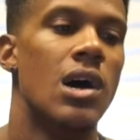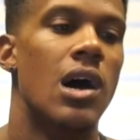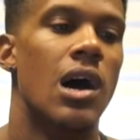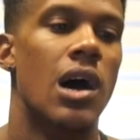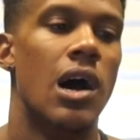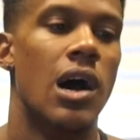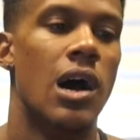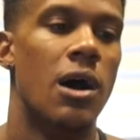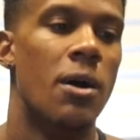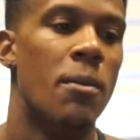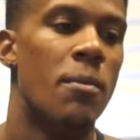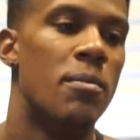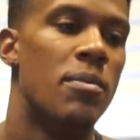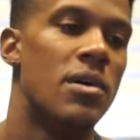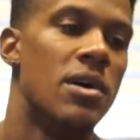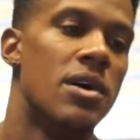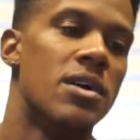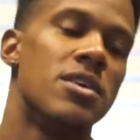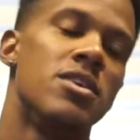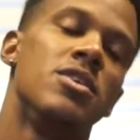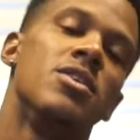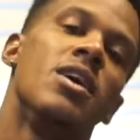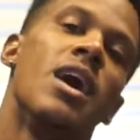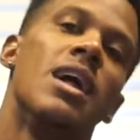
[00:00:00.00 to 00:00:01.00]

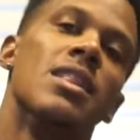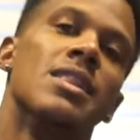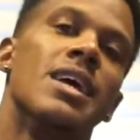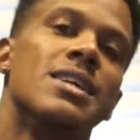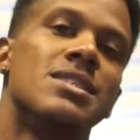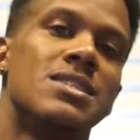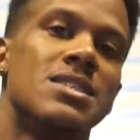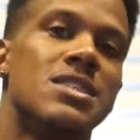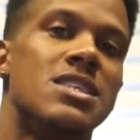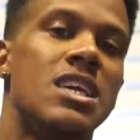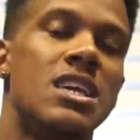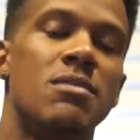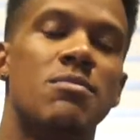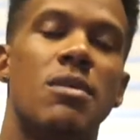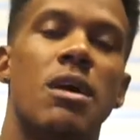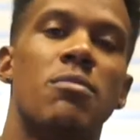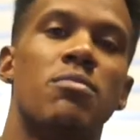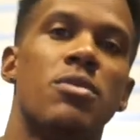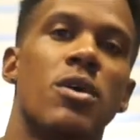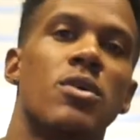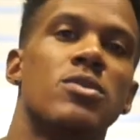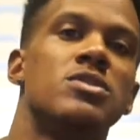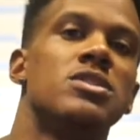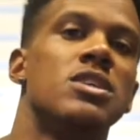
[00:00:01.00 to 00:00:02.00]
But I like to keep my
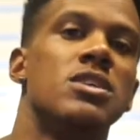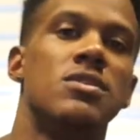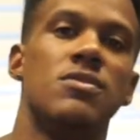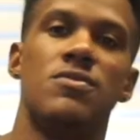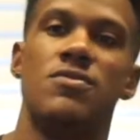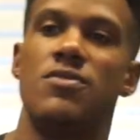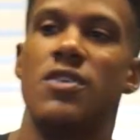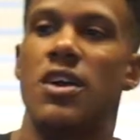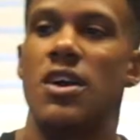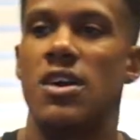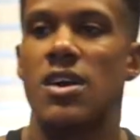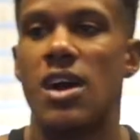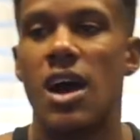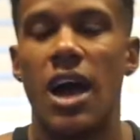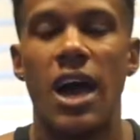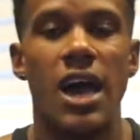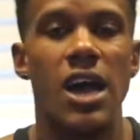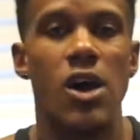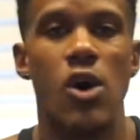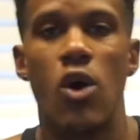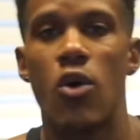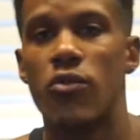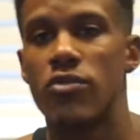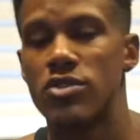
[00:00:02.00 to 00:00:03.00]
protein very
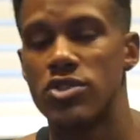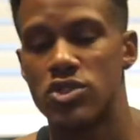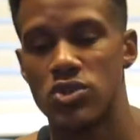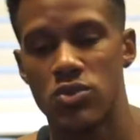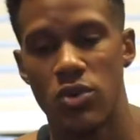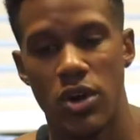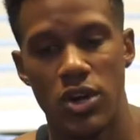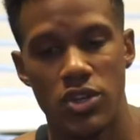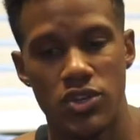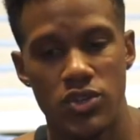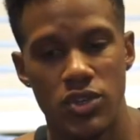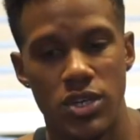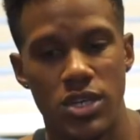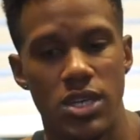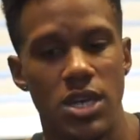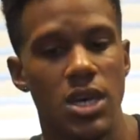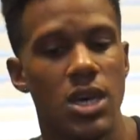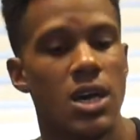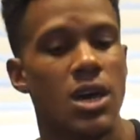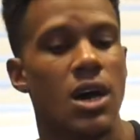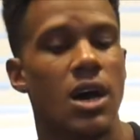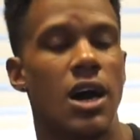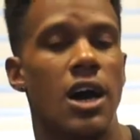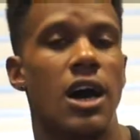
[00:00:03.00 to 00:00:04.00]
high, over 200.
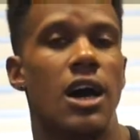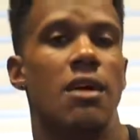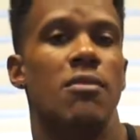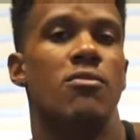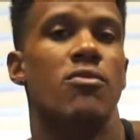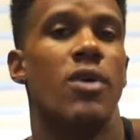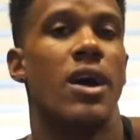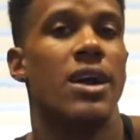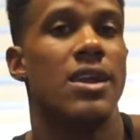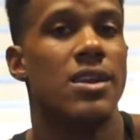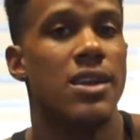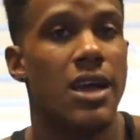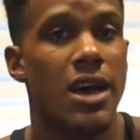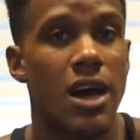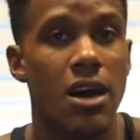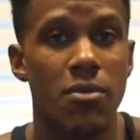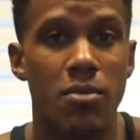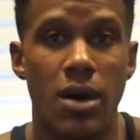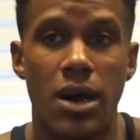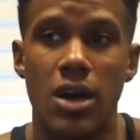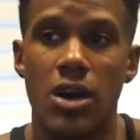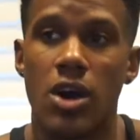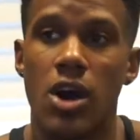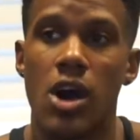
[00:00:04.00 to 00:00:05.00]
Right now
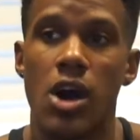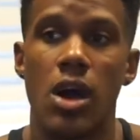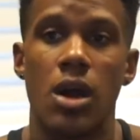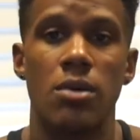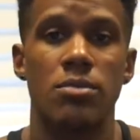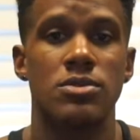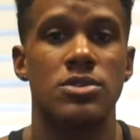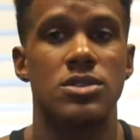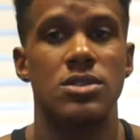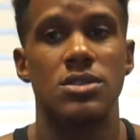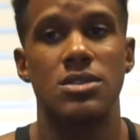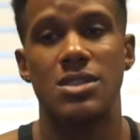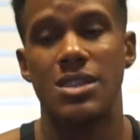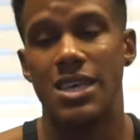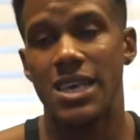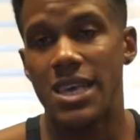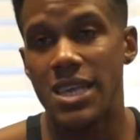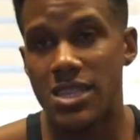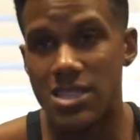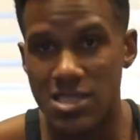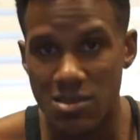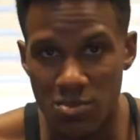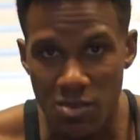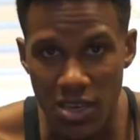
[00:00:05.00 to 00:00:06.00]
my carbs
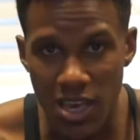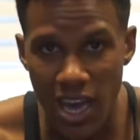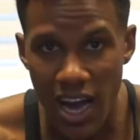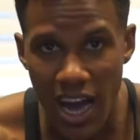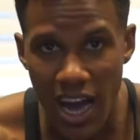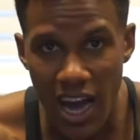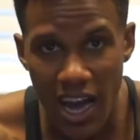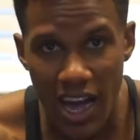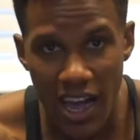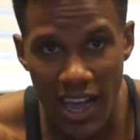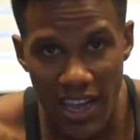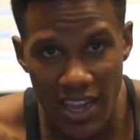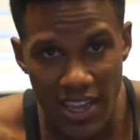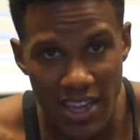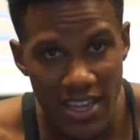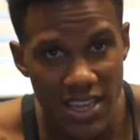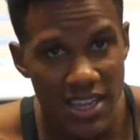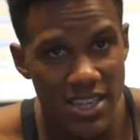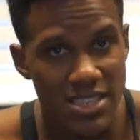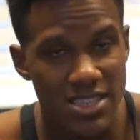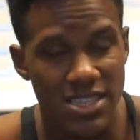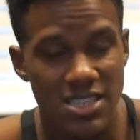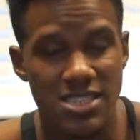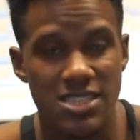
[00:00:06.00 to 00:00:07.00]
need to be high
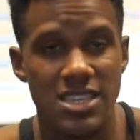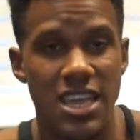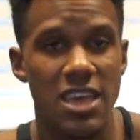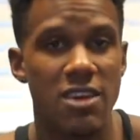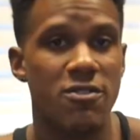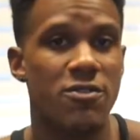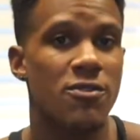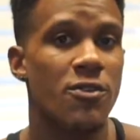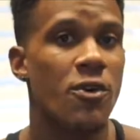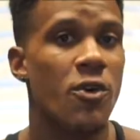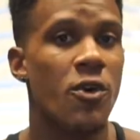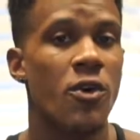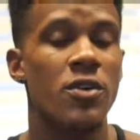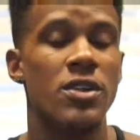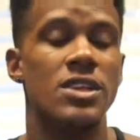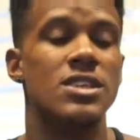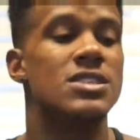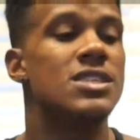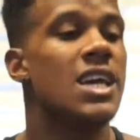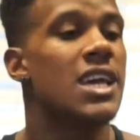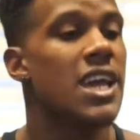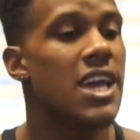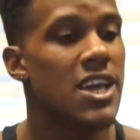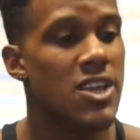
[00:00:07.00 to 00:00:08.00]
to stay full and
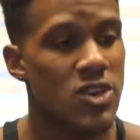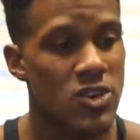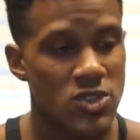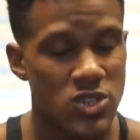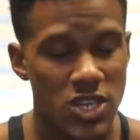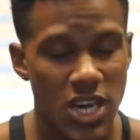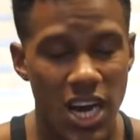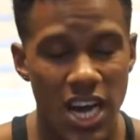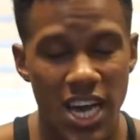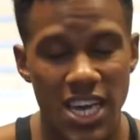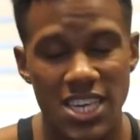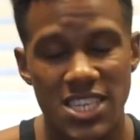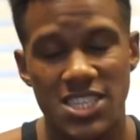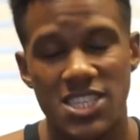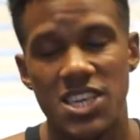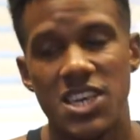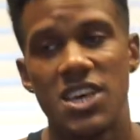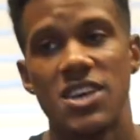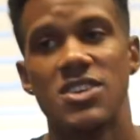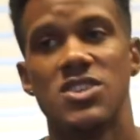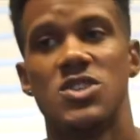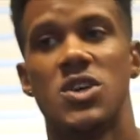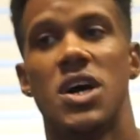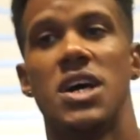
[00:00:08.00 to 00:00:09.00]
stay energized.
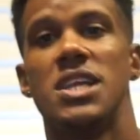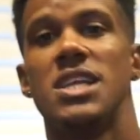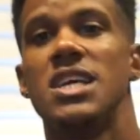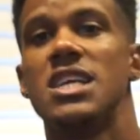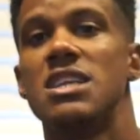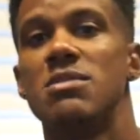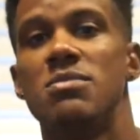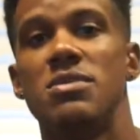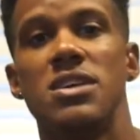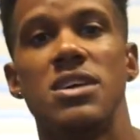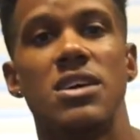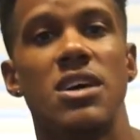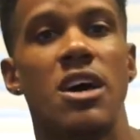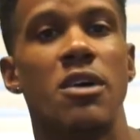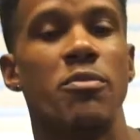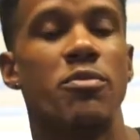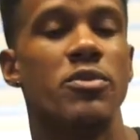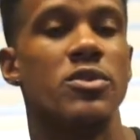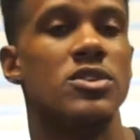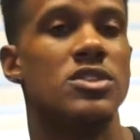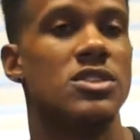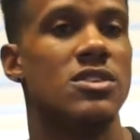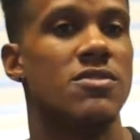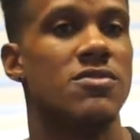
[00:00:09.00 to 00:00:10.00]
So I need to be
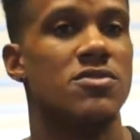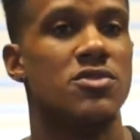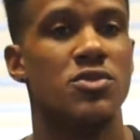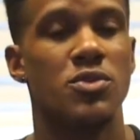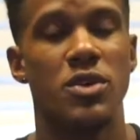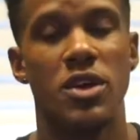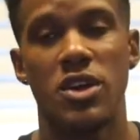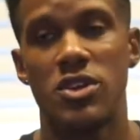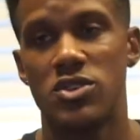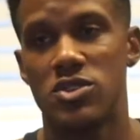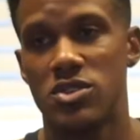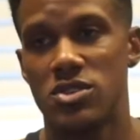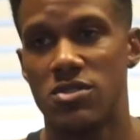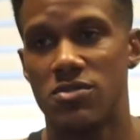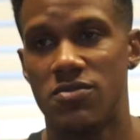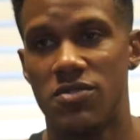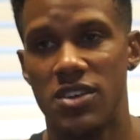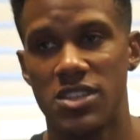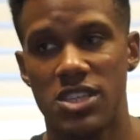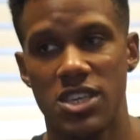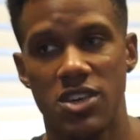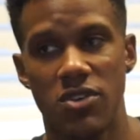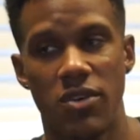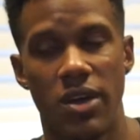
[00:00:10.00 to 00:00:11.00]
upwards of
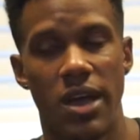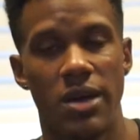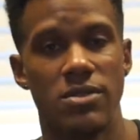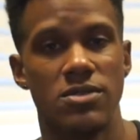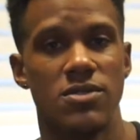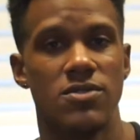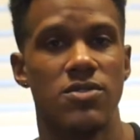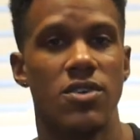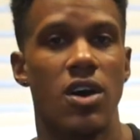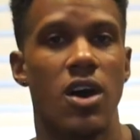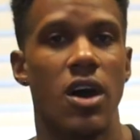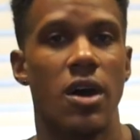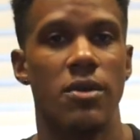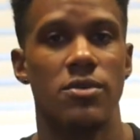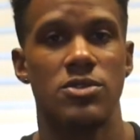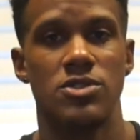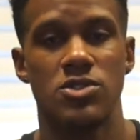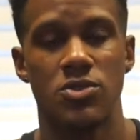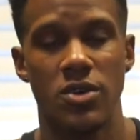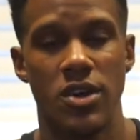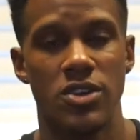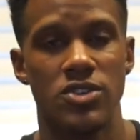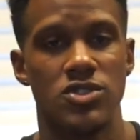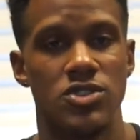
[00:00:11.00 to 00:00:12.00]
350 grams of carbs,
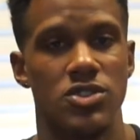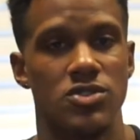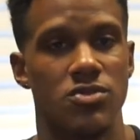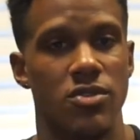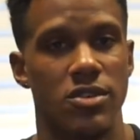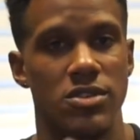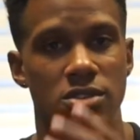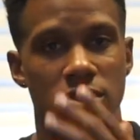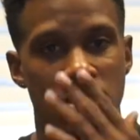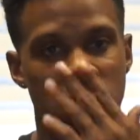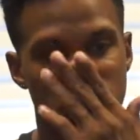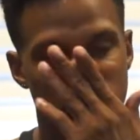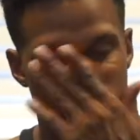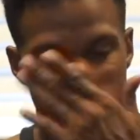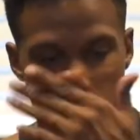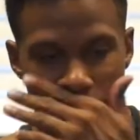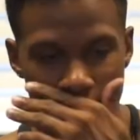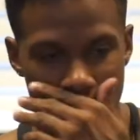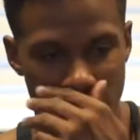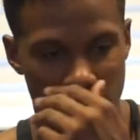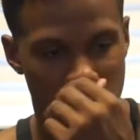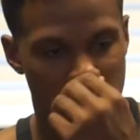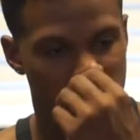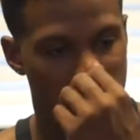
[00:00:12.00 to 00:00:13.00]
300 to 350
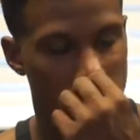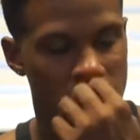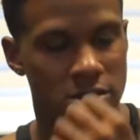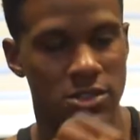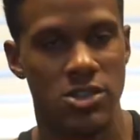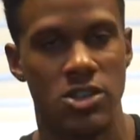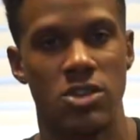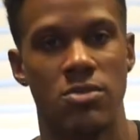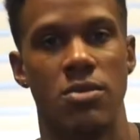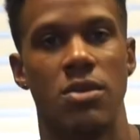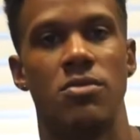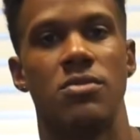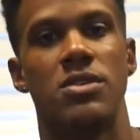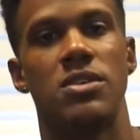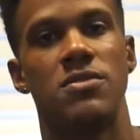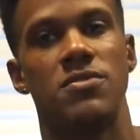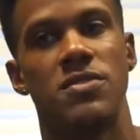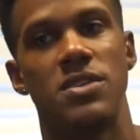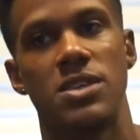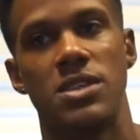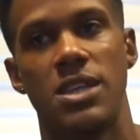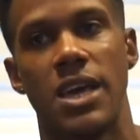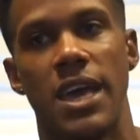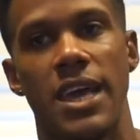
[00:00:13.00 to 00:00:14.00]
grams of carbs, and then my
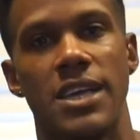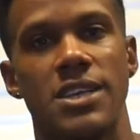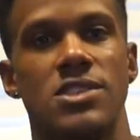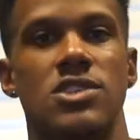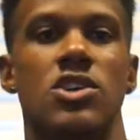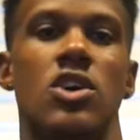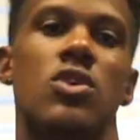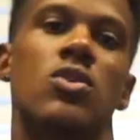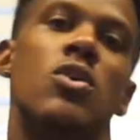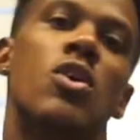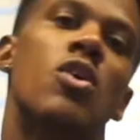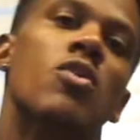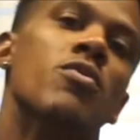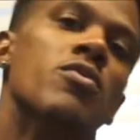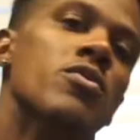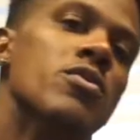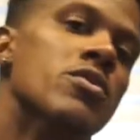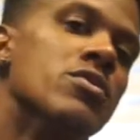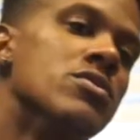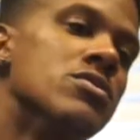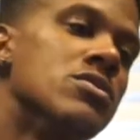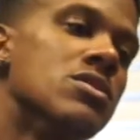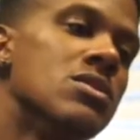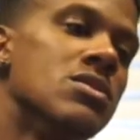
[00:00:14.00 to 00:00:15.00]
refeed days go
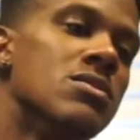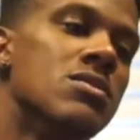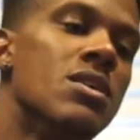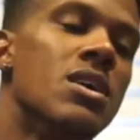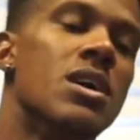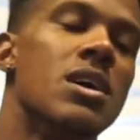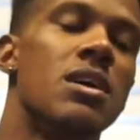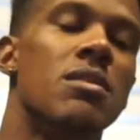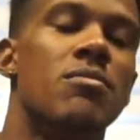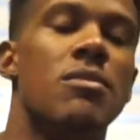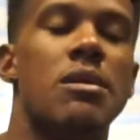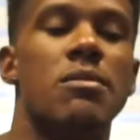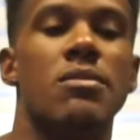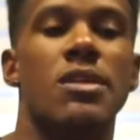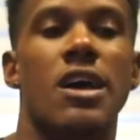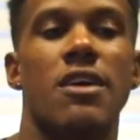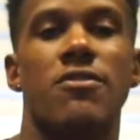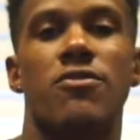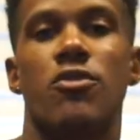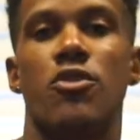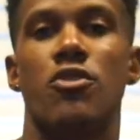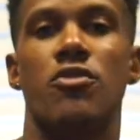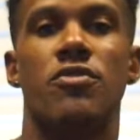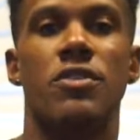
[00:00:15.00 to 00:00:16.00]
over to maybe like
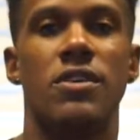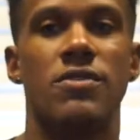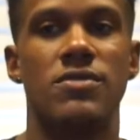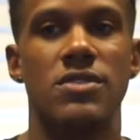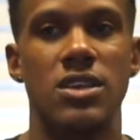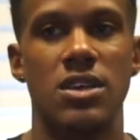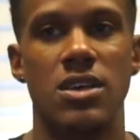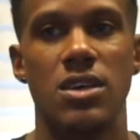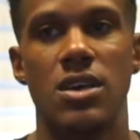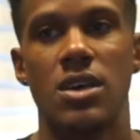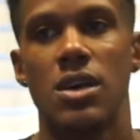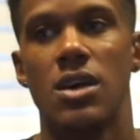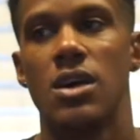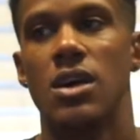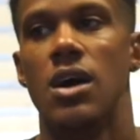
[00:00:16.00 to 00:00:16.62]
450.